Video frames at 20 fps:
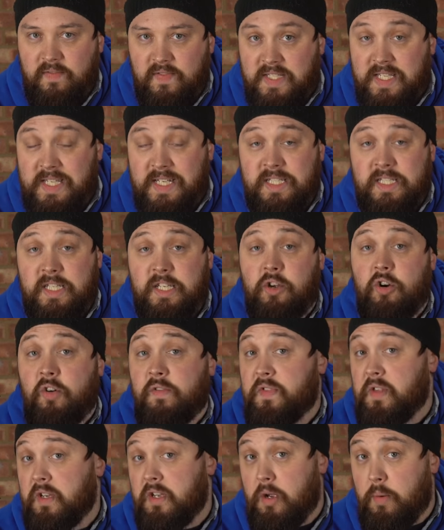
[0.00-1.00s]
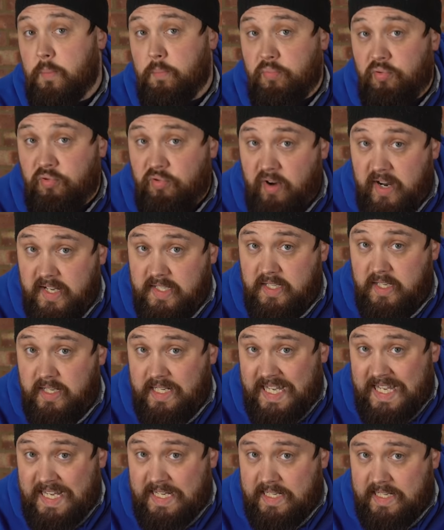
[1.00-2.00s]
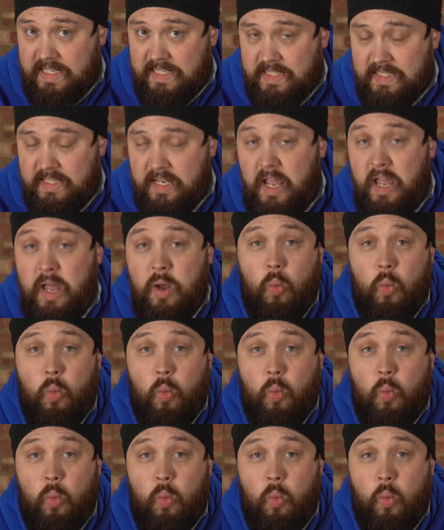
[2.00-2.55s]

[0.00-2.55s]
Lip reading: vicinity of the compressor inlet